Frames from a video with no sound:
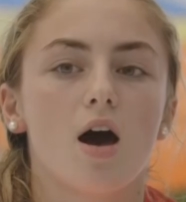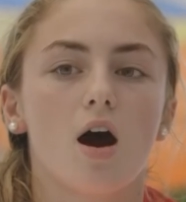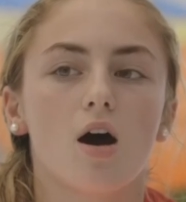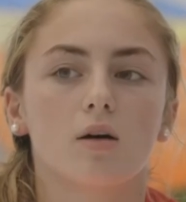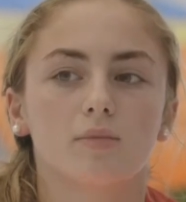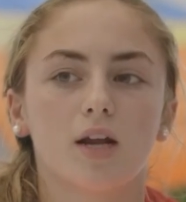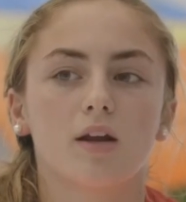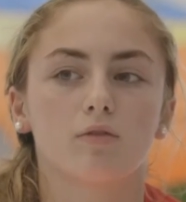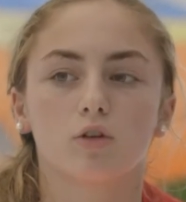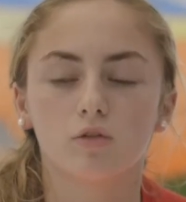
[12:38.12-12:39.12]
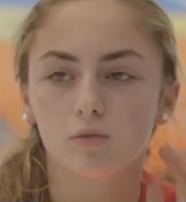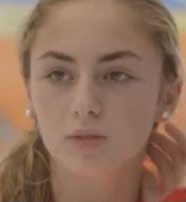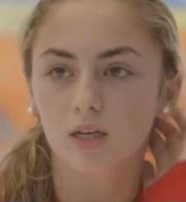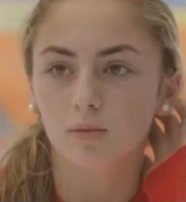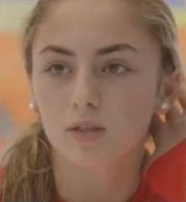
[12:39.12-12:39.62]
that I've learned from
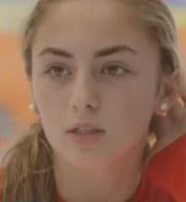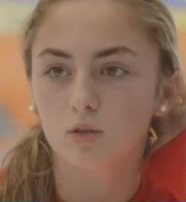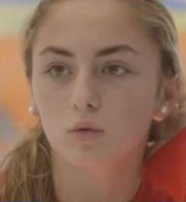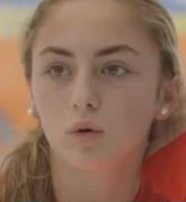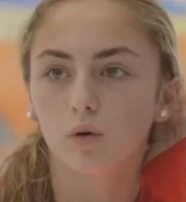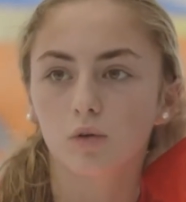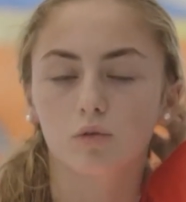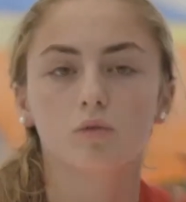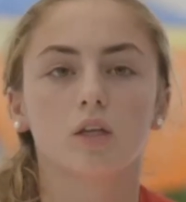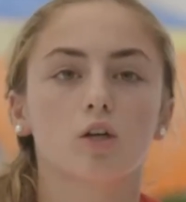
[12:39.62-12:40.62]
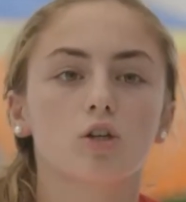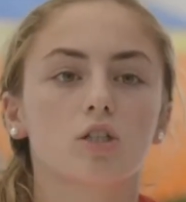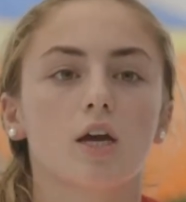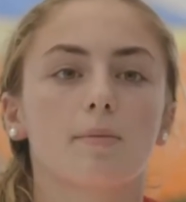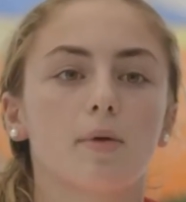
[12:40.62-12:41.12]
San Lucie School through
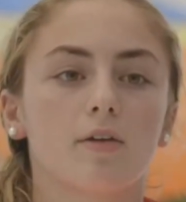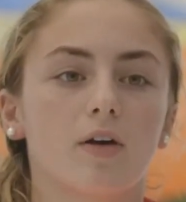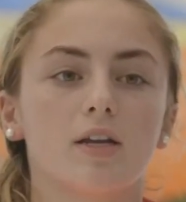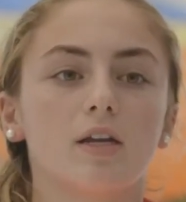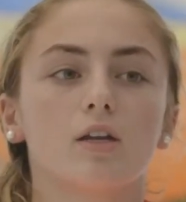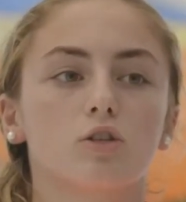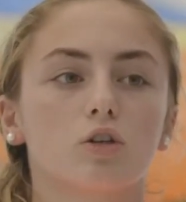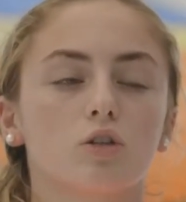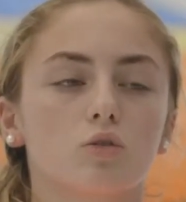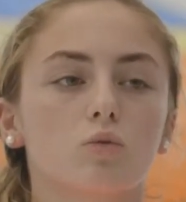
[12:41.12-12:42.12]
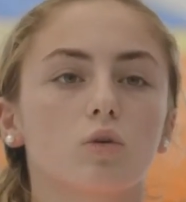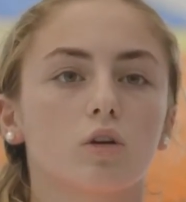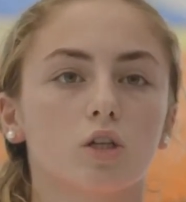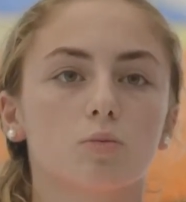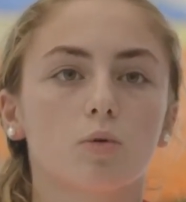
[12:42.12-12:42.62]
leadership, if I need it during school on
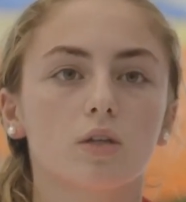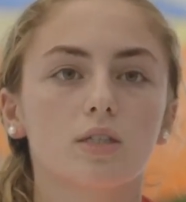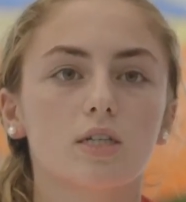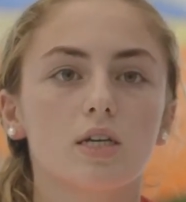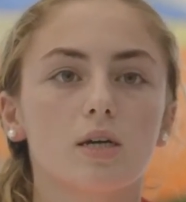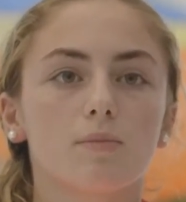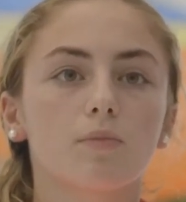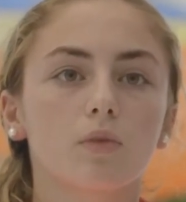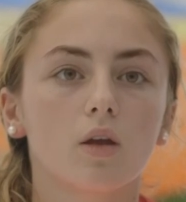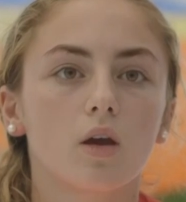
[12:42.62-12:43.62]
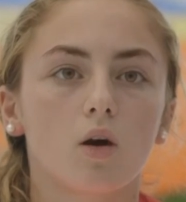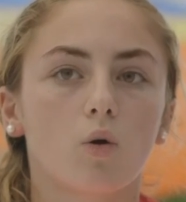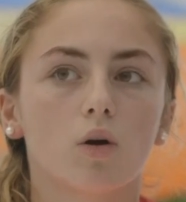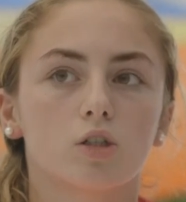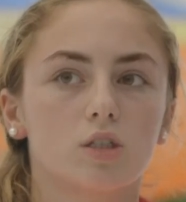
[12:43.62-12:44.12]
a sports team,
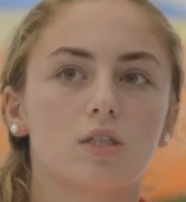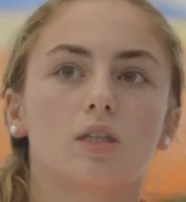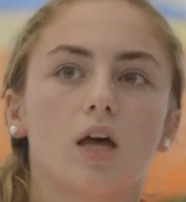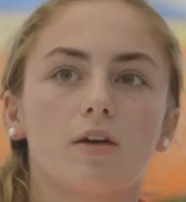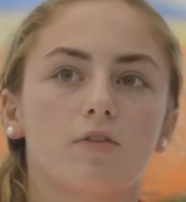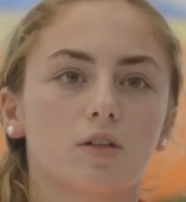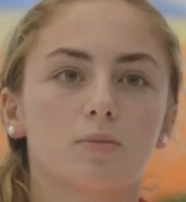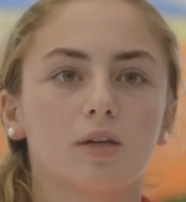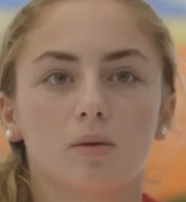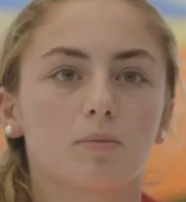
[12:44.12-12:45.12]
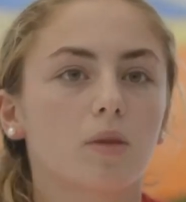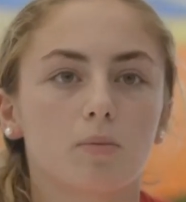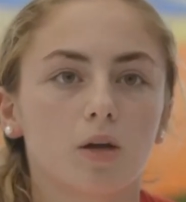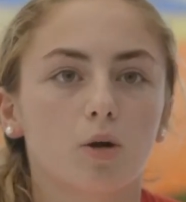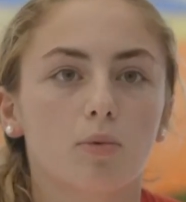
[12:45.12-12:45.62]
or just in life as being the
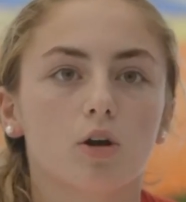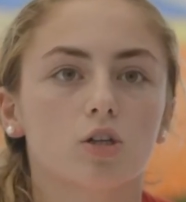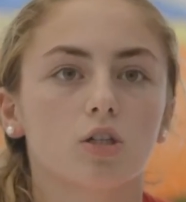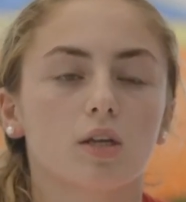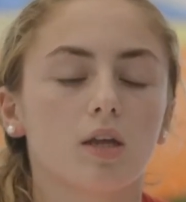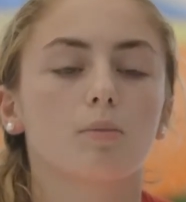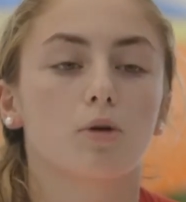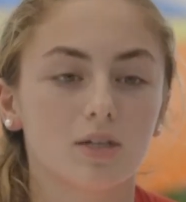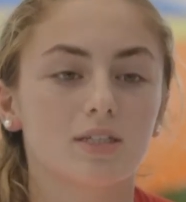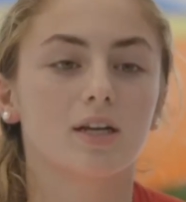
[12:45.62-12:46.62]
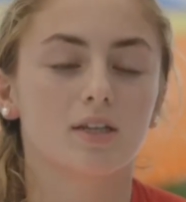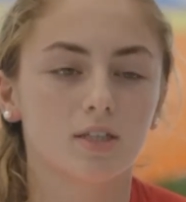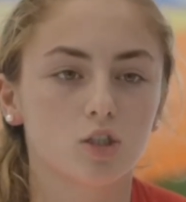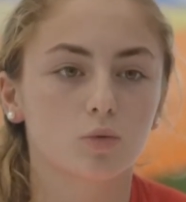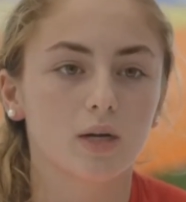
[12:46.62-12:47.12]
bigger person in a
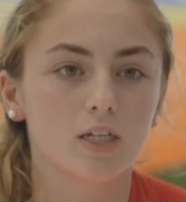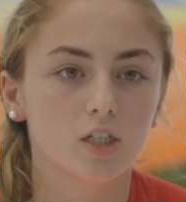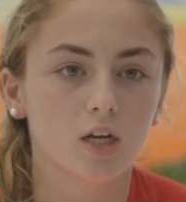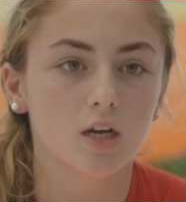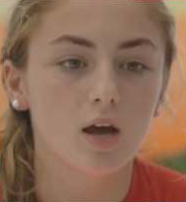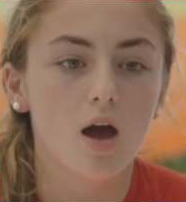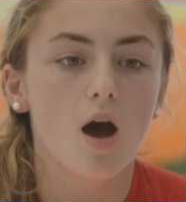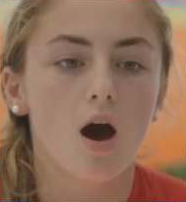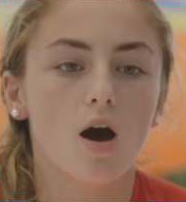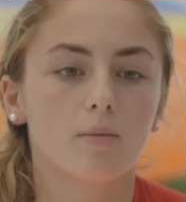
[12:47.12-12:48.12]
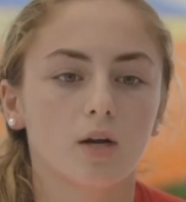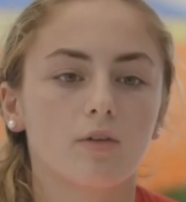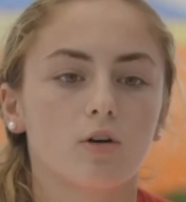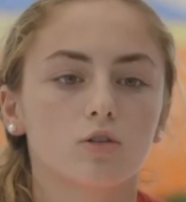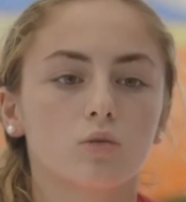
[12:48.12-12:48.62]
situation. And I've
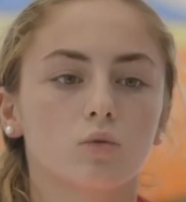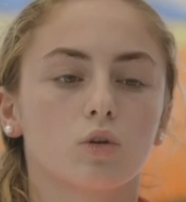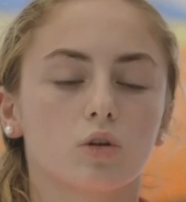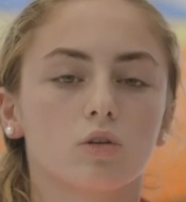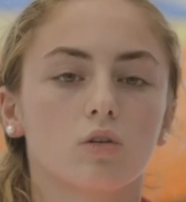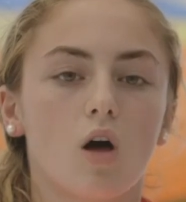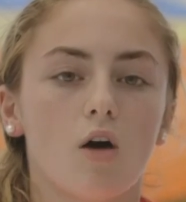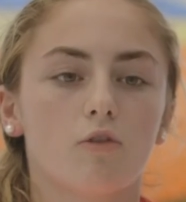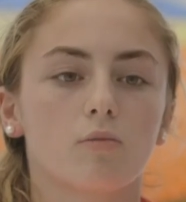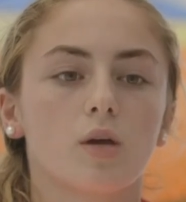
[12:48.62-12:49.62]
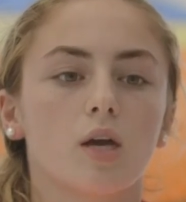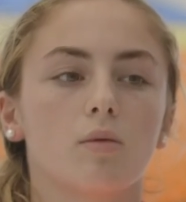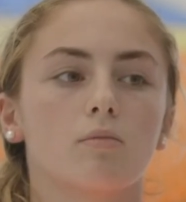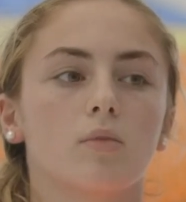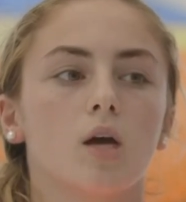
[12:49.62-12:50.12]
also learned a lot from
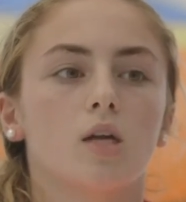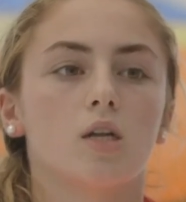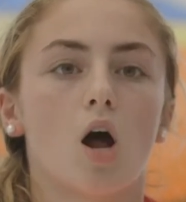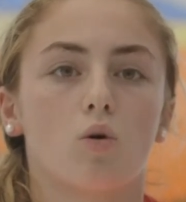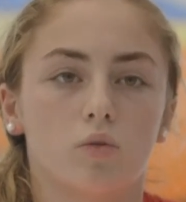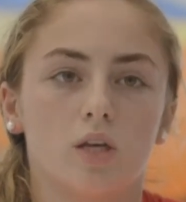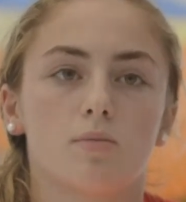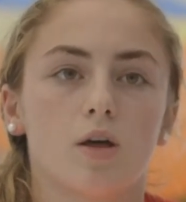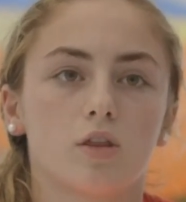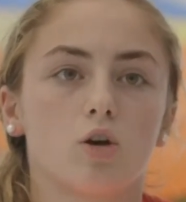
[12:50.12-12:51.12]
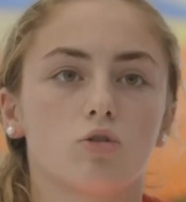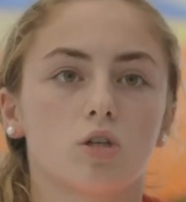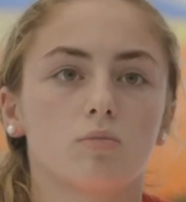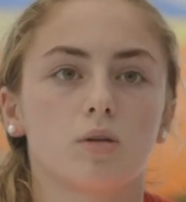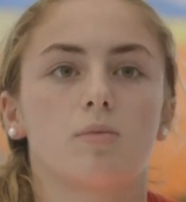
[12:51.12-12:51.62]
him, not only about the
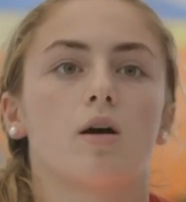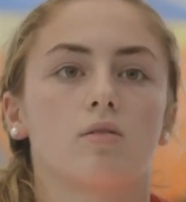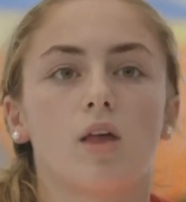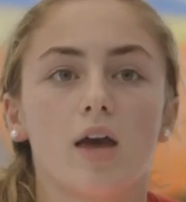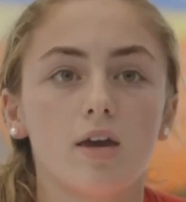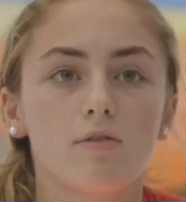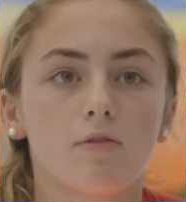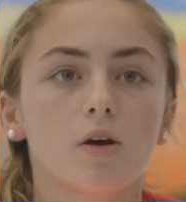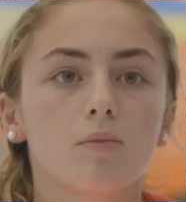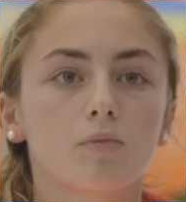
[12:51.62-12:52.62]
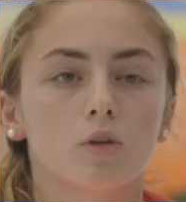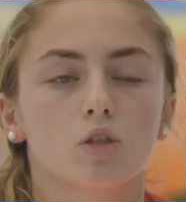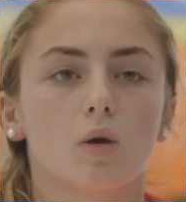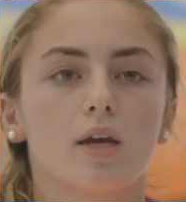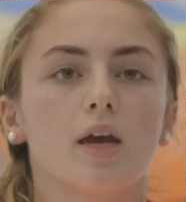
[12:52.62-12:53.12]
ocean, but about life.
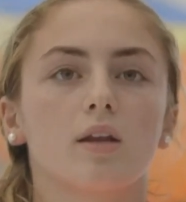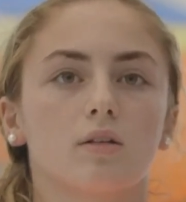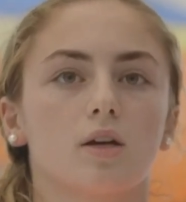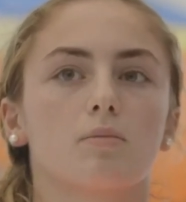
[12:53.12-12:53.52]
So I can